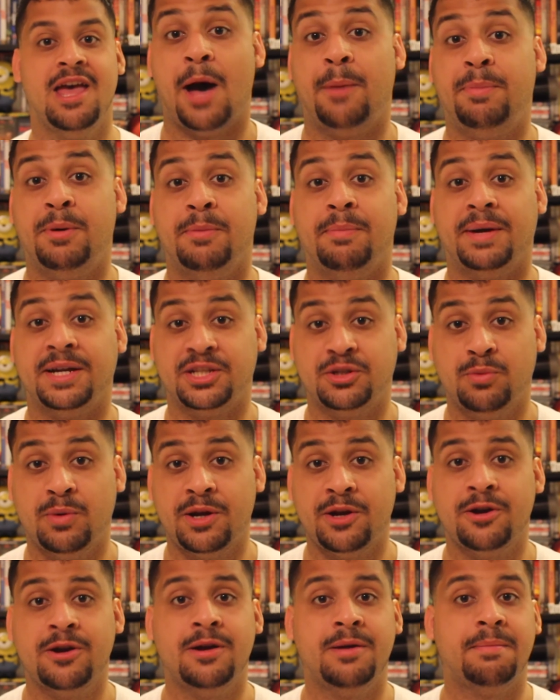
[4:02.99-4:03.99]
I'll put my
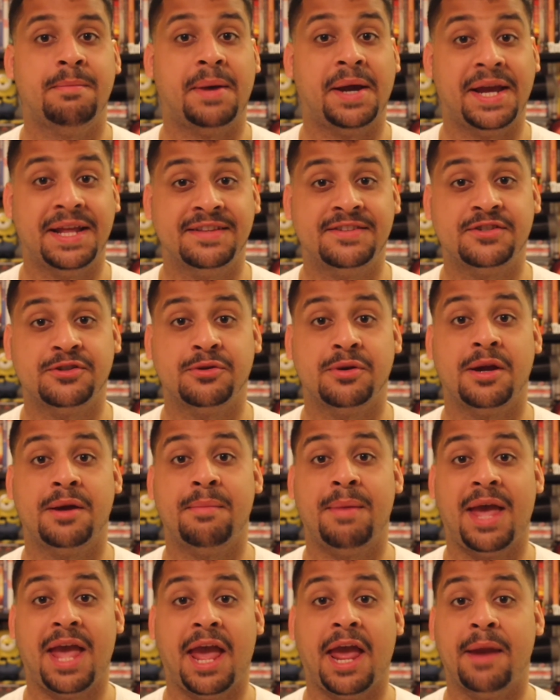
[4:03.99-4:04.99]
Twitter, my
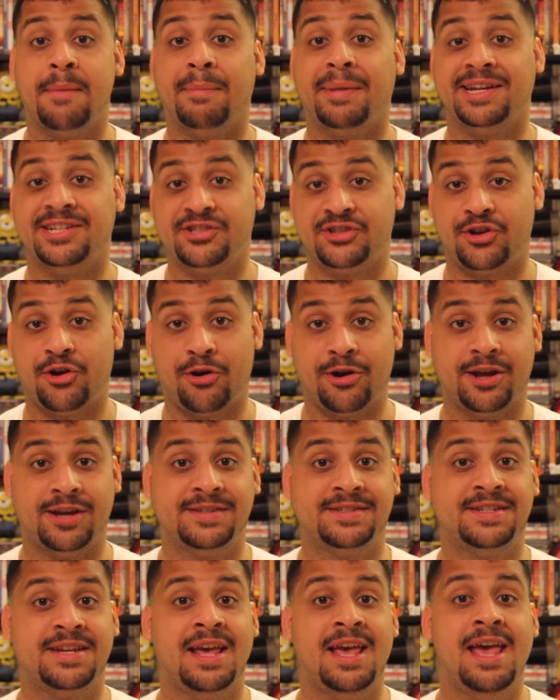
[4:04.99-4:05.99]
Instagram, and my
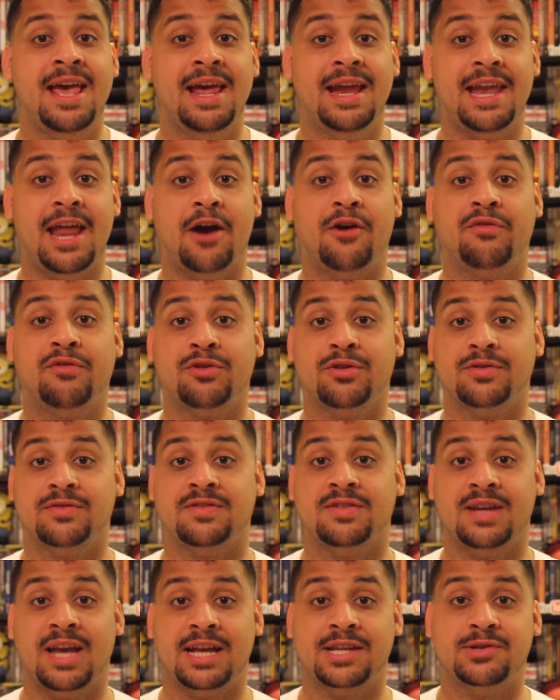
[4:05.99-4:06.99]
Stardust. Now, for those
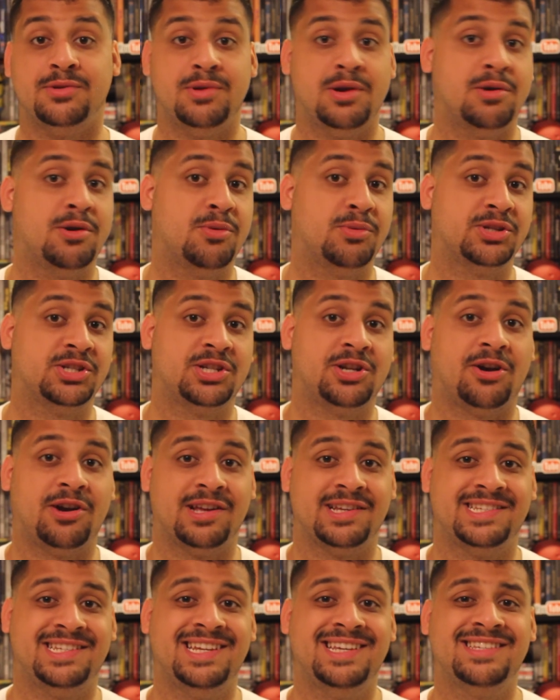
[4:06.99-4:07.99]
of you guys who don't know what
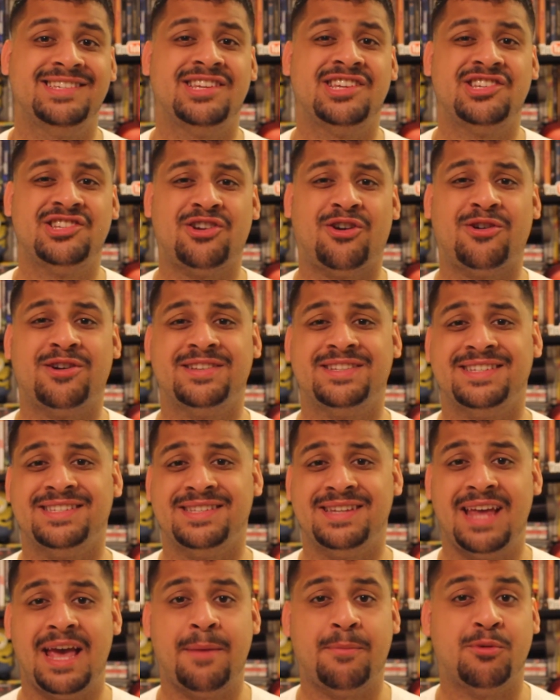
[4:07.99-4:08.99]
Stardust is
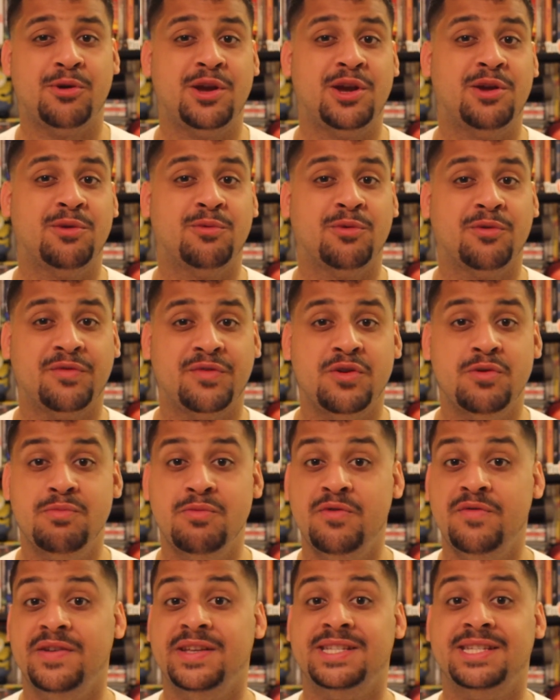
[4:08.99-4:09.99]
an app where you can review
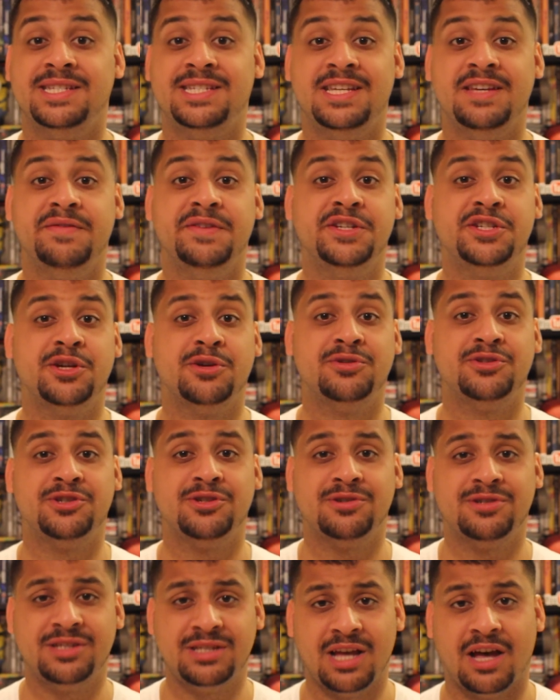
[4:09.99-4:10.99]
movies and TV shows
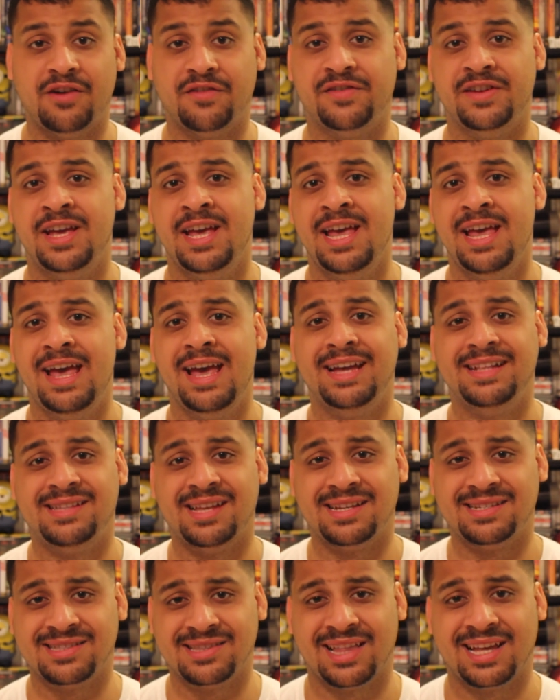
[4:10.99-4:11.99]
yourself. It
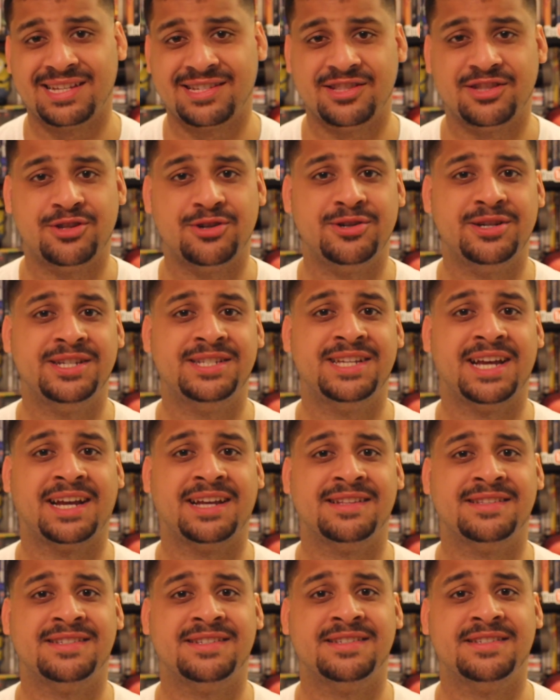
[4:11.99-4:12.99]
takes less than 30
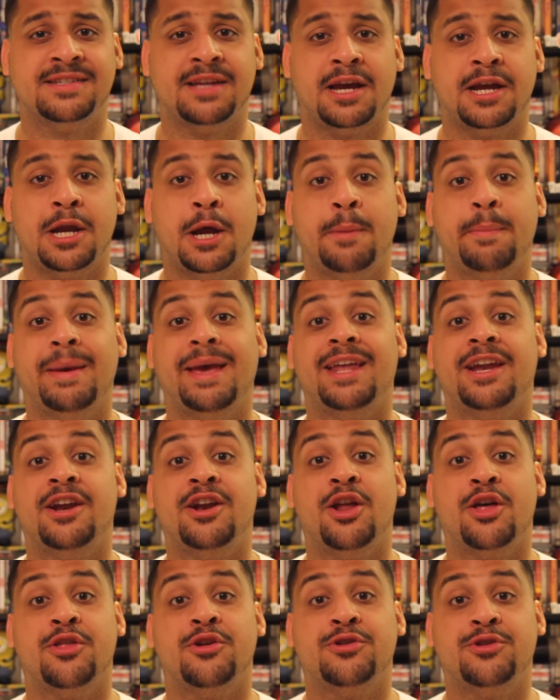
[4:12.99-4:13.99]
seconds to sign up and
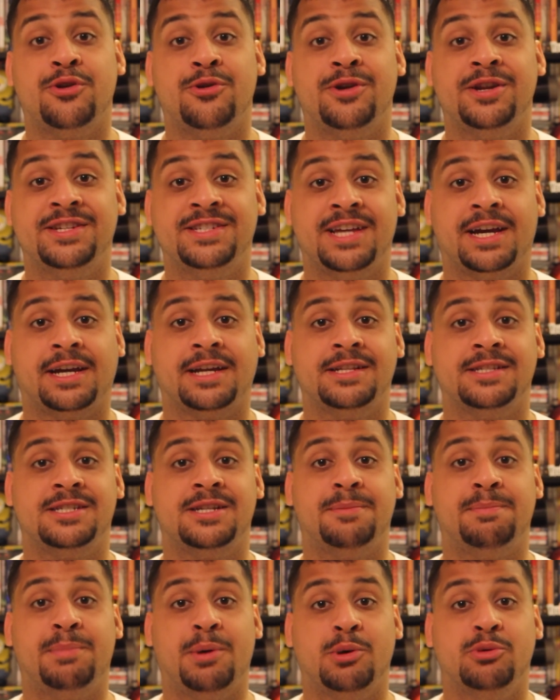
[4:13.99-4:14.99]
another 30 seconds
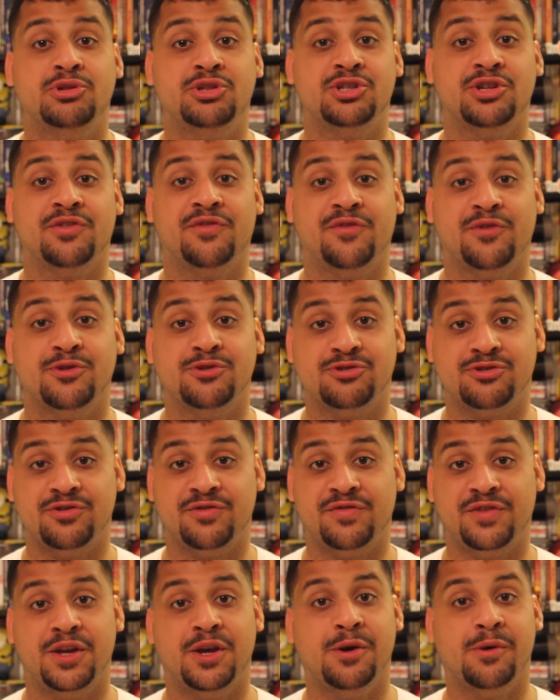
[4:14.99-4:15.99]
to post your first
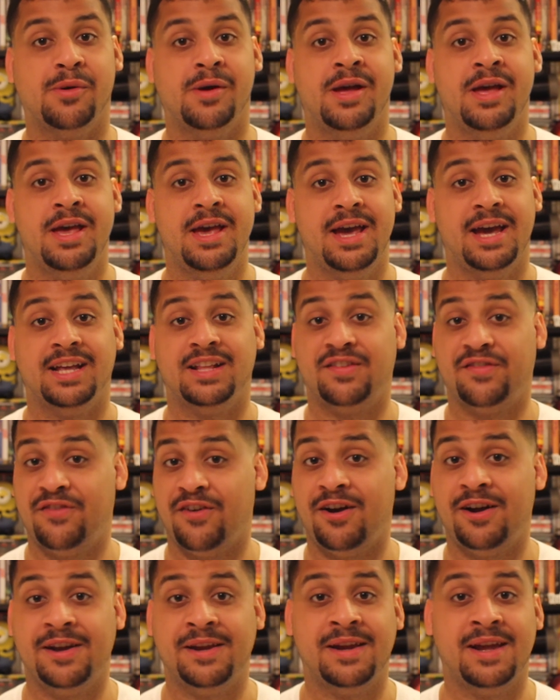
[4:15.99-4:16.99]
review. It's
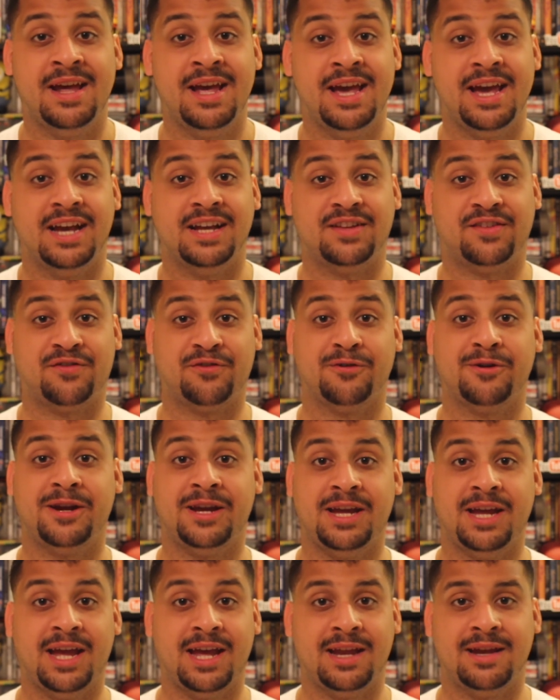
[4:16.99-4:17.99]
fun, it's
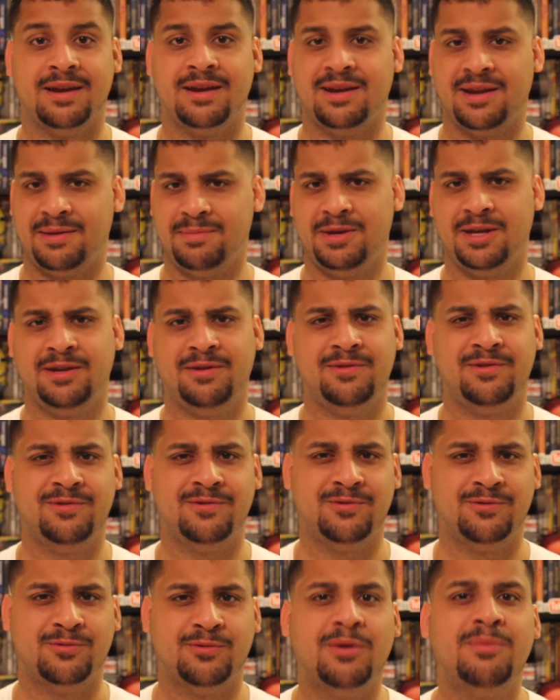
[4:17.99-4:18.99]
free, and I mean,
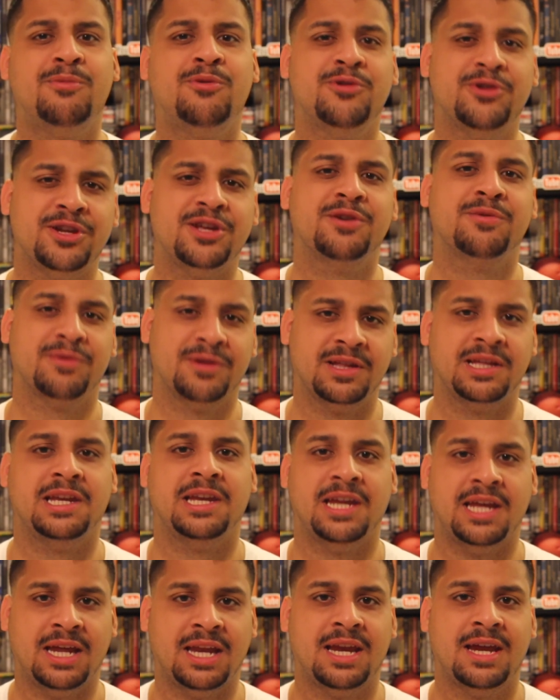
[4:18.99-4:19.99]
what more do you really
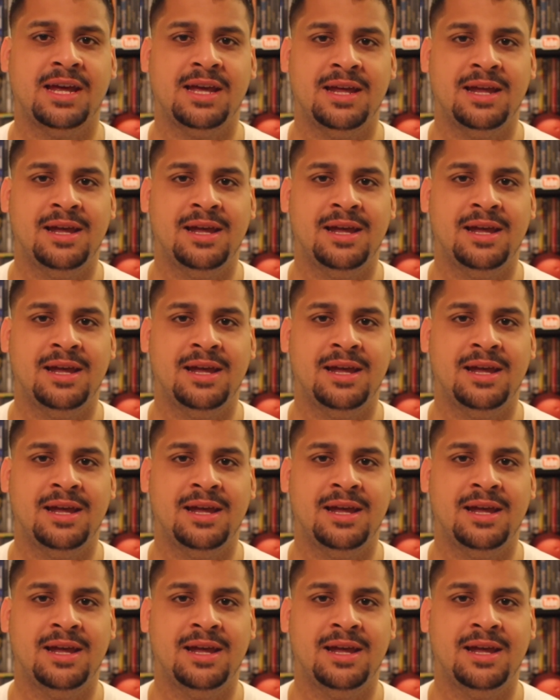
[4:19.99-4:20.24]
need?